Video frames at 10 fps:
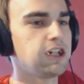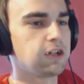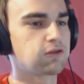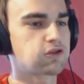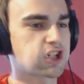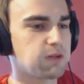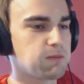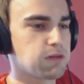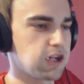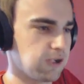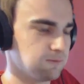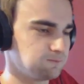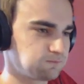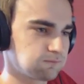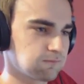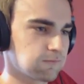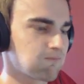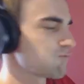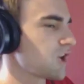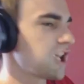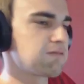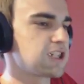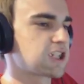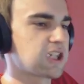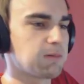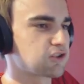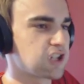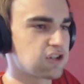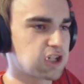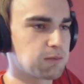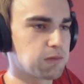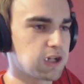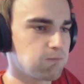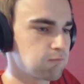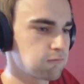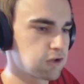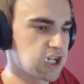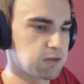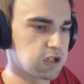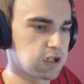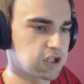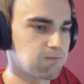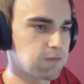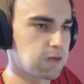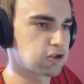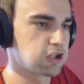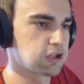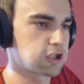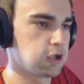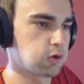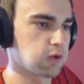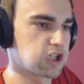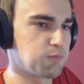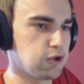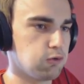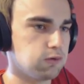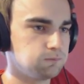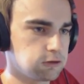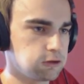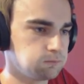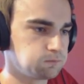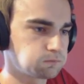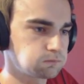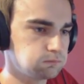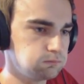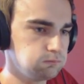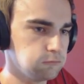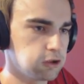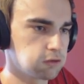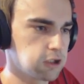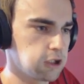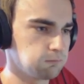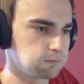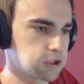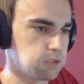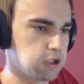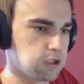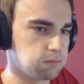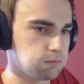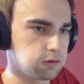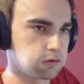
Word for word: Oh, yeah. Chubby Bunny. I don't really care about saying Chubby Bunny. I'm gonna be honest. I'm just gonna go till I spew. Uh. All right. Come on.